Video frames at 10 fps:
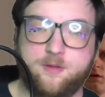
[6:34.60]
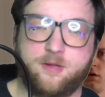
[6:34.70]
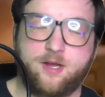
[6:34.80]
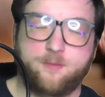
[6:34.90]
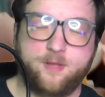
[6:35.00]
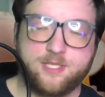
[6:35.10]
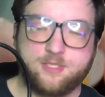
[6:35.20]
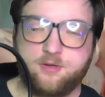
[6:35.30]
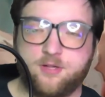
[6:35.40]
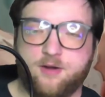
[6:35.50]
uh,
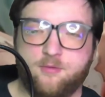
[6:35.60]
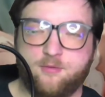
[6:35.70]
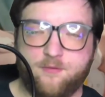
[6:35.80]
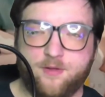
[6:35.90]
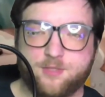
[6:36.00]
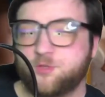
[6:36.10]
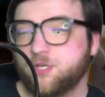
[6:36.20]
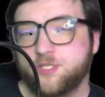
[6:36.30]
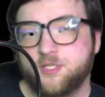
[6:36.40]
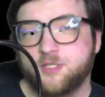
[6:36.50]
PS3 gra graphics, which
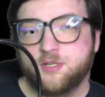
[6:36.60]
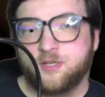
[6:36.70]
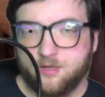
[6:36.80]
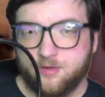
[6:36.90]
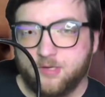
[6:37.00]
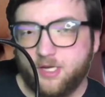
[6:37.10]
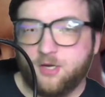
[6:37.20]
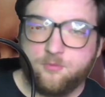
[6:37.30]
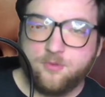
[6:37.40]
is you know, the